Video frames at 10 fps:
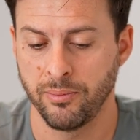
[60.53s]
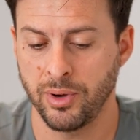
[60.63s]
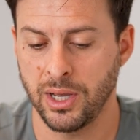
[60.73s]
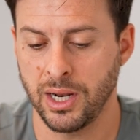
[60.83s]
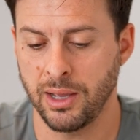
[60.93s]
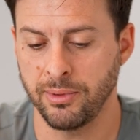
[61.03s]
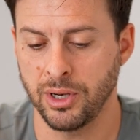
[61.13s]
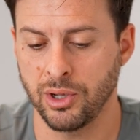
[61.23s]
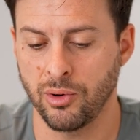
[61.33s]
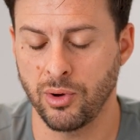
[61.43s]
But I'm going
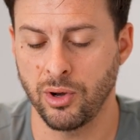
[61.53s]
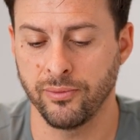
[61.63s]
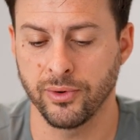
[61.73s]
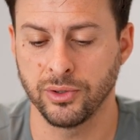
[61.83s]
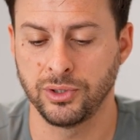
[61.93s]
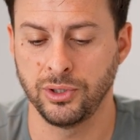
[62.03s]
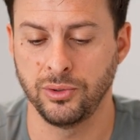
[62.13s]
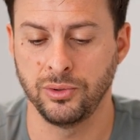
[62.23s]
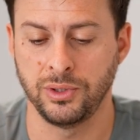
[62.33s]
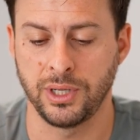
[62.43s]
to go over
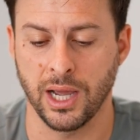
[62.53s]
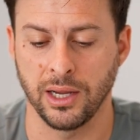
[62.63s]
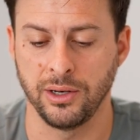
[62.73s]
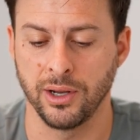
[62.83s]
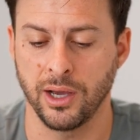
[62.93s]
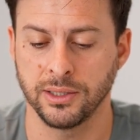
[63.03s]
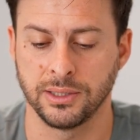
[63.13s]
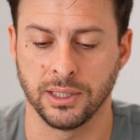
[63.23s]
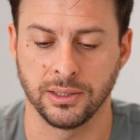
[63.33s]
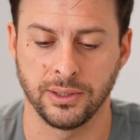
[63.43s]
to
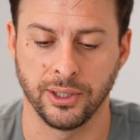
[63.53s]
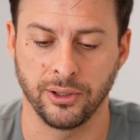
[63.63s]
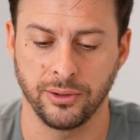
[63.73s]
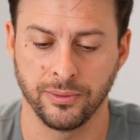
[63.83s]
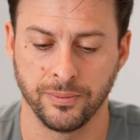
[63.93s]
diagnostics here.